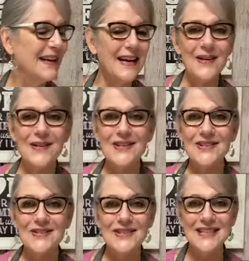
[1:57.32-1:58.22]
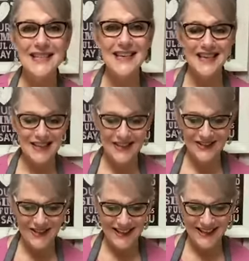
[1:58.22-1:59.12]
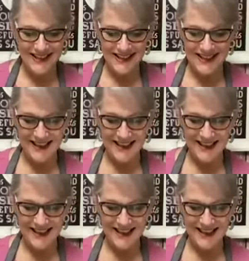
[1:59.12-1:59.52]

How are you doing tonight, Cherie?